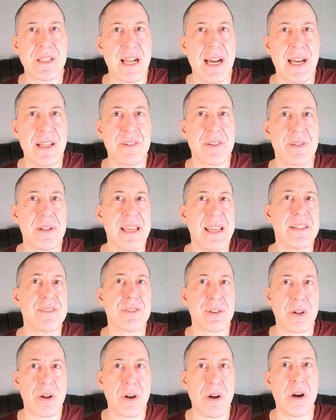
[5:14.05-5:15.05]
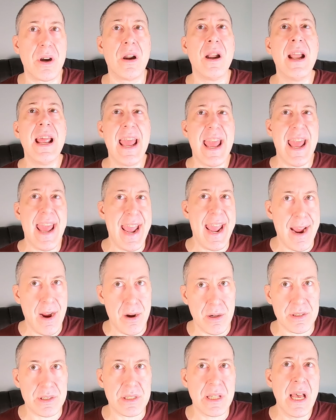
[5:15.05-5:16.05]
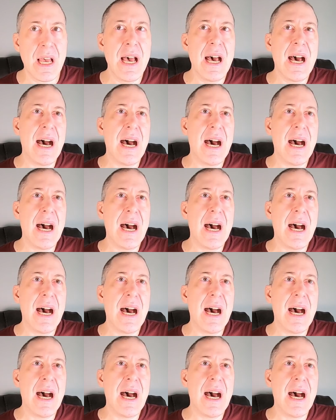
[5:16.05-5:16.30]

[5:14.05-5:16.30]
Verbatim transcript: on to his or her heirs.